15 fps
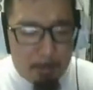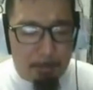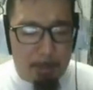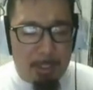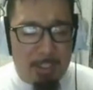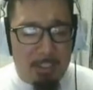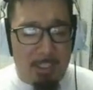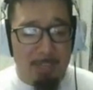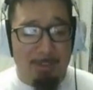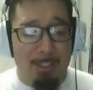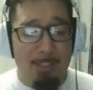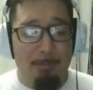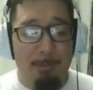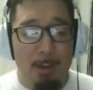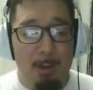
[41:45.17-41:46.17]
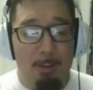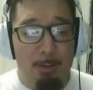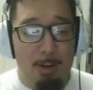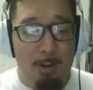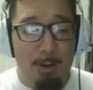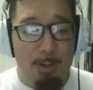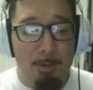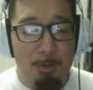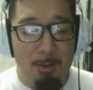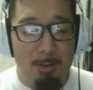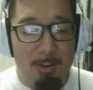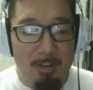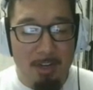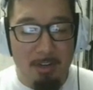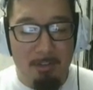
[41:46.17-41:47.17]
Please give us a follow on our Twitter
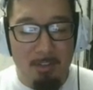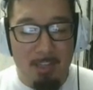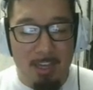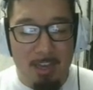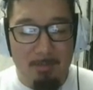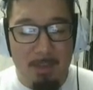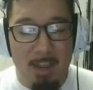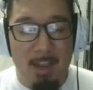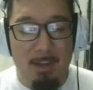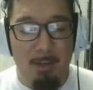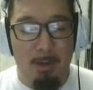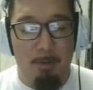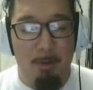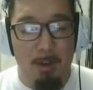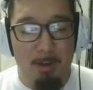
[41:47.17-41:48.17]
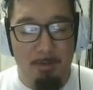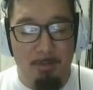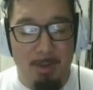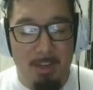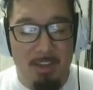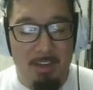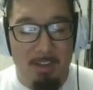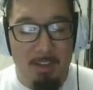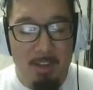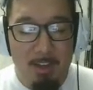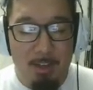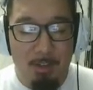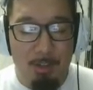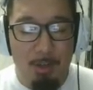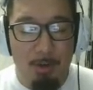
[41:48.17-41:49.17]
accounts. I'm at Kawano Mike.
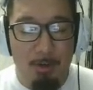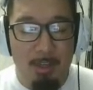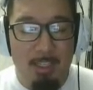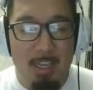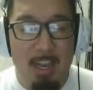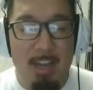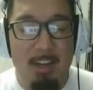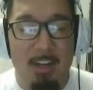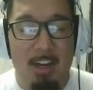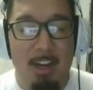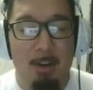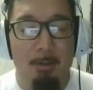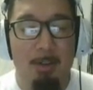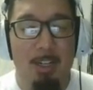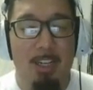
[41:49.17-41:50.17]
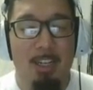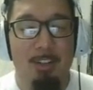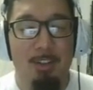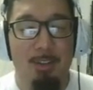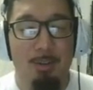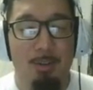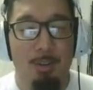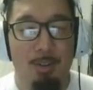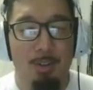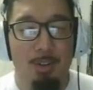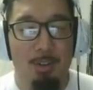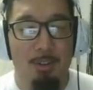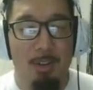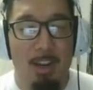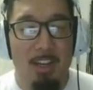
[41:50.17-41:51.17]
Joe is at
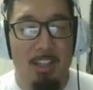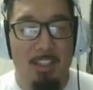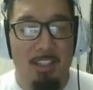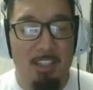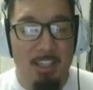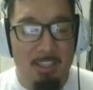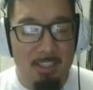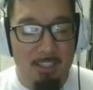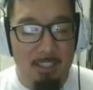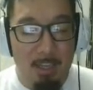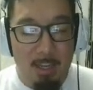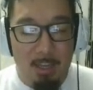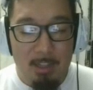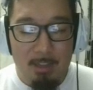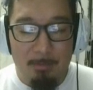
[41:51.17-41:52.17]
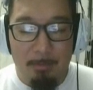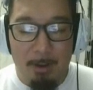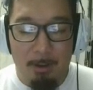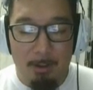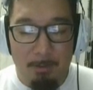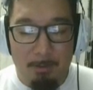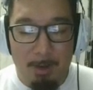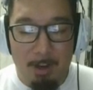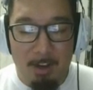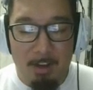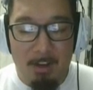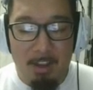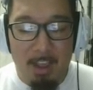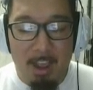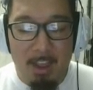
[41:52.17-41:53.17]
Iowa_Joe86. Follow the
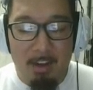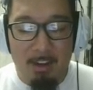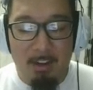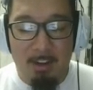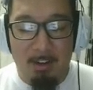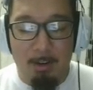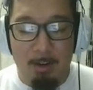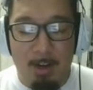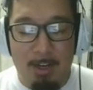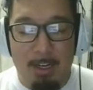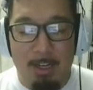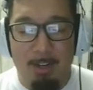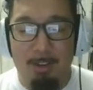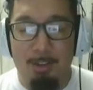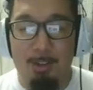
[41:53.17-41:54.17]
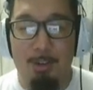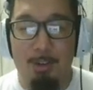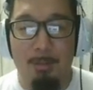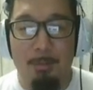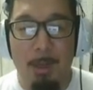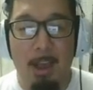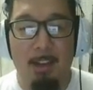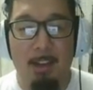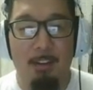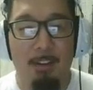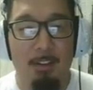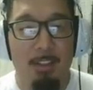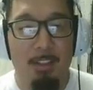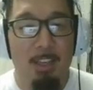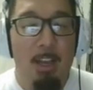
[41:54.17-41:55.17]
pod at
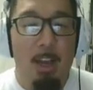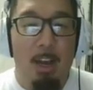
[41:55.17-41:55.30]
Ohana_Packers.